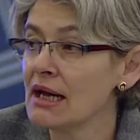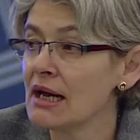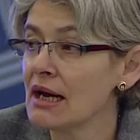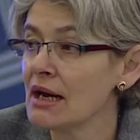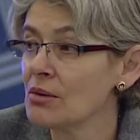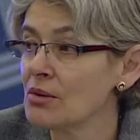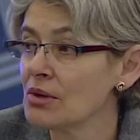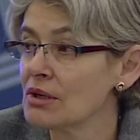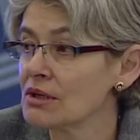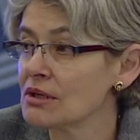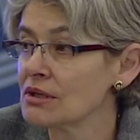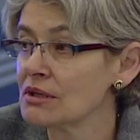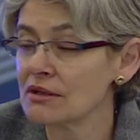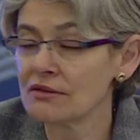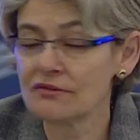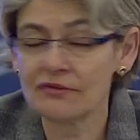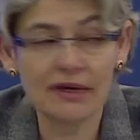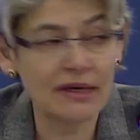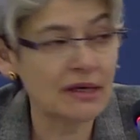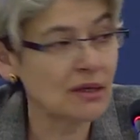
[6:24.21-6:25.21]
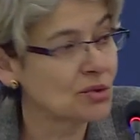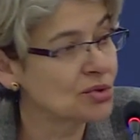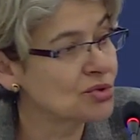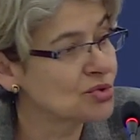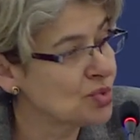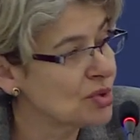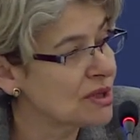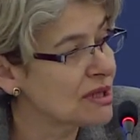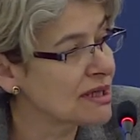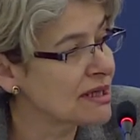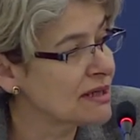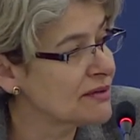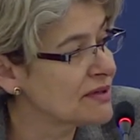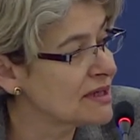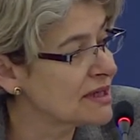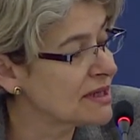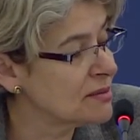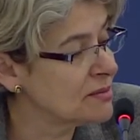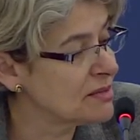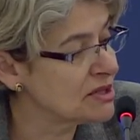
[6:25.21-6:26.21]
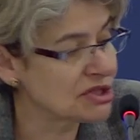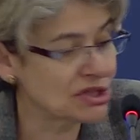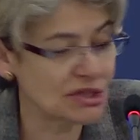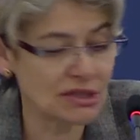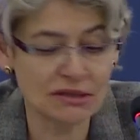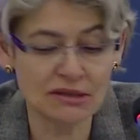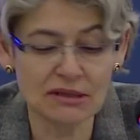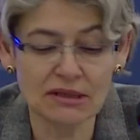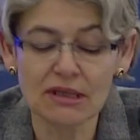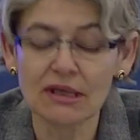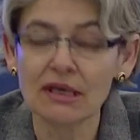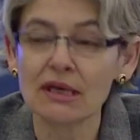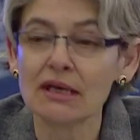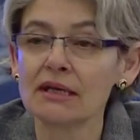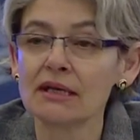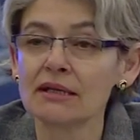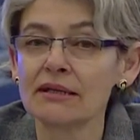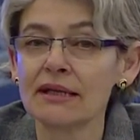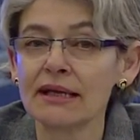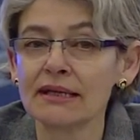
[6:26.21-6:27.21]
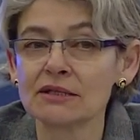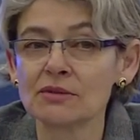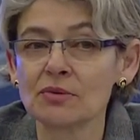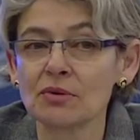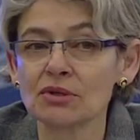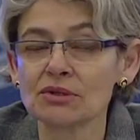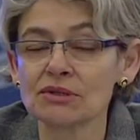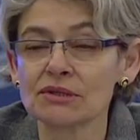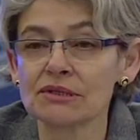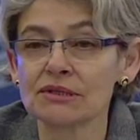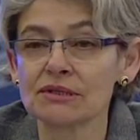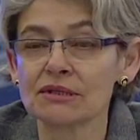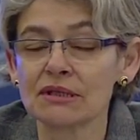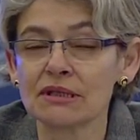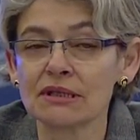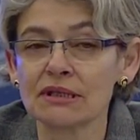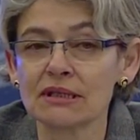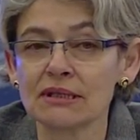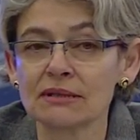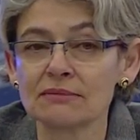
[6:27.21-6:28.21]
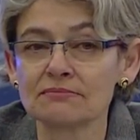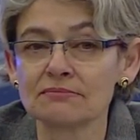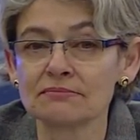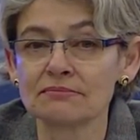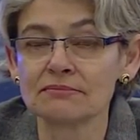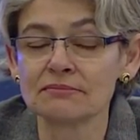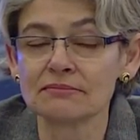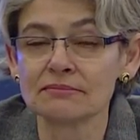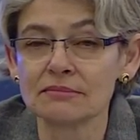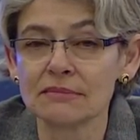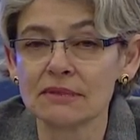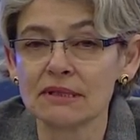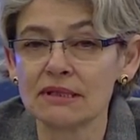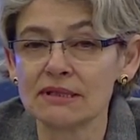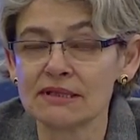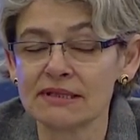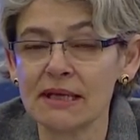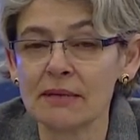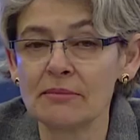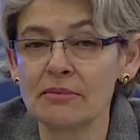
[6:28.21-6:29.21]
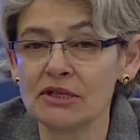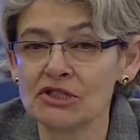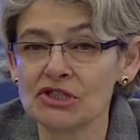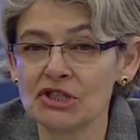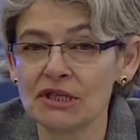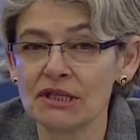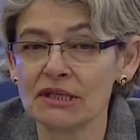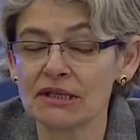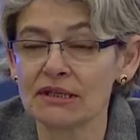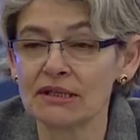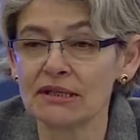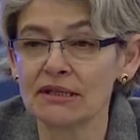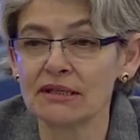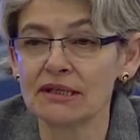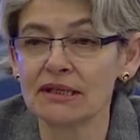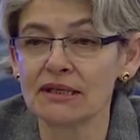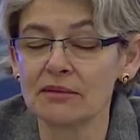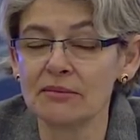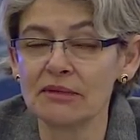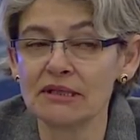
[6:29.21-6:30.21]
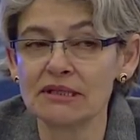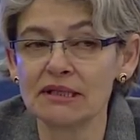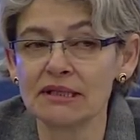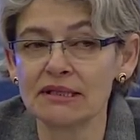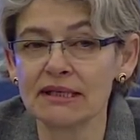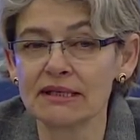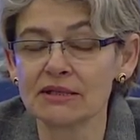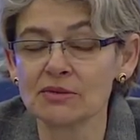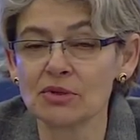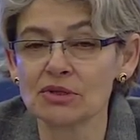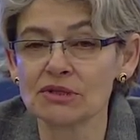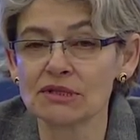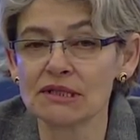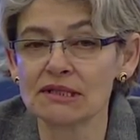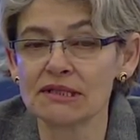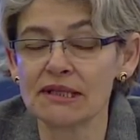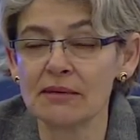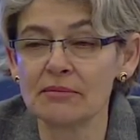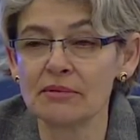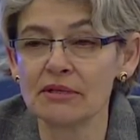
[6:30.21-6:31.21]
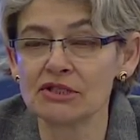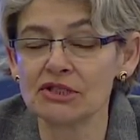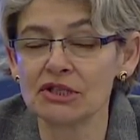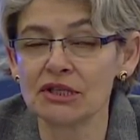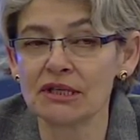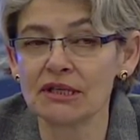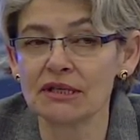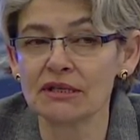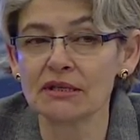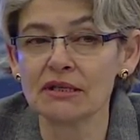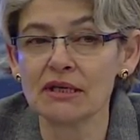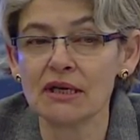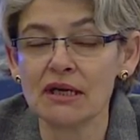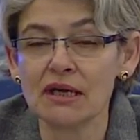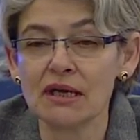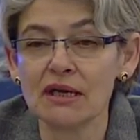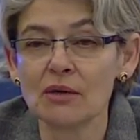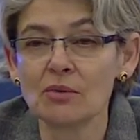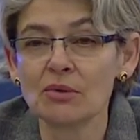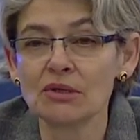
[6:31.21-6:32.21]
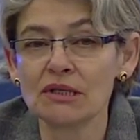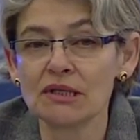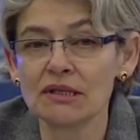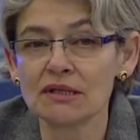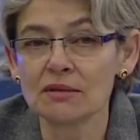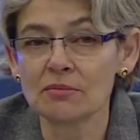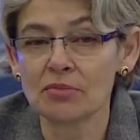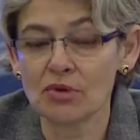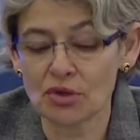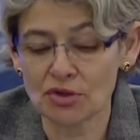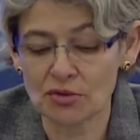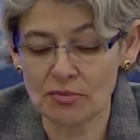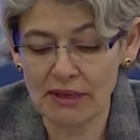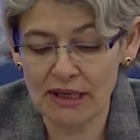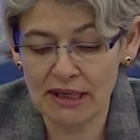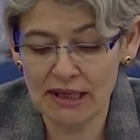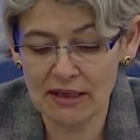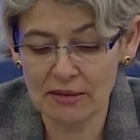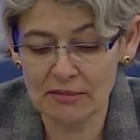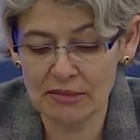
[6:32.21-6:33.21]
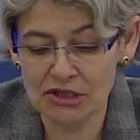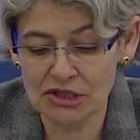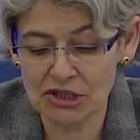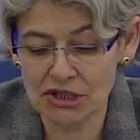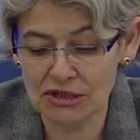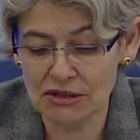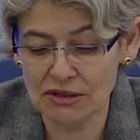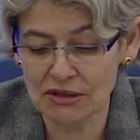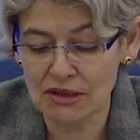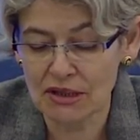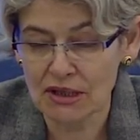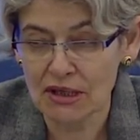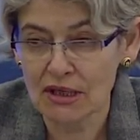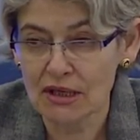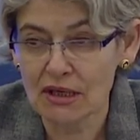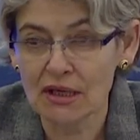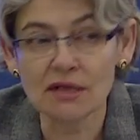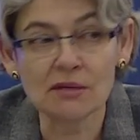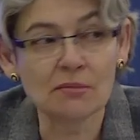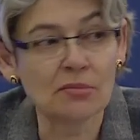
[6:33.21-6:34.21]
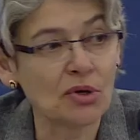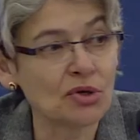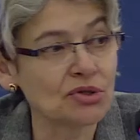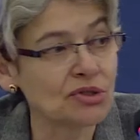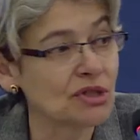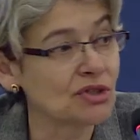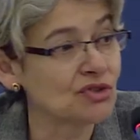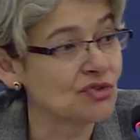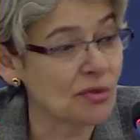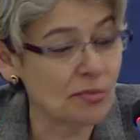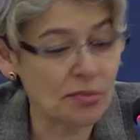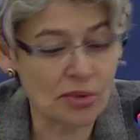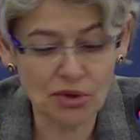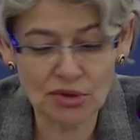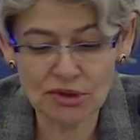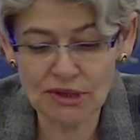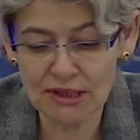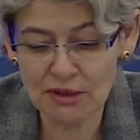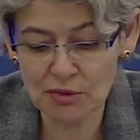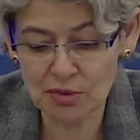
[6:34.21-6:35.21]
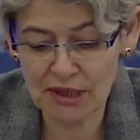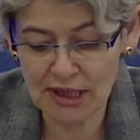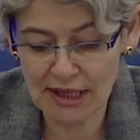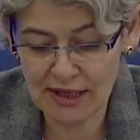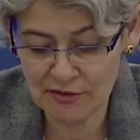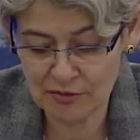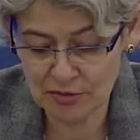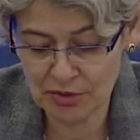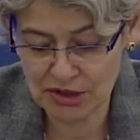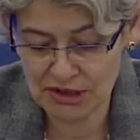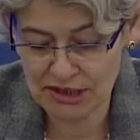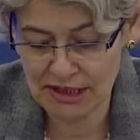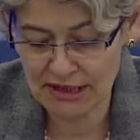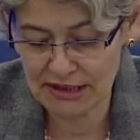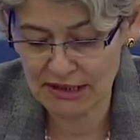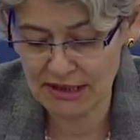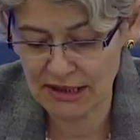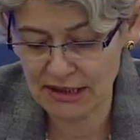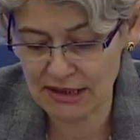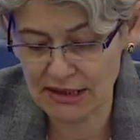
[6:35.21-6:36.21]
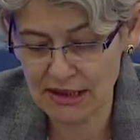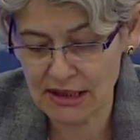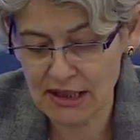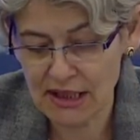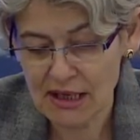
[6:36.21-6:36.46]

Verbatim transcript: our very good work of the Commission that was um, established here, the, the committee that was established here within the Broadband Commission, an important report that we have presented,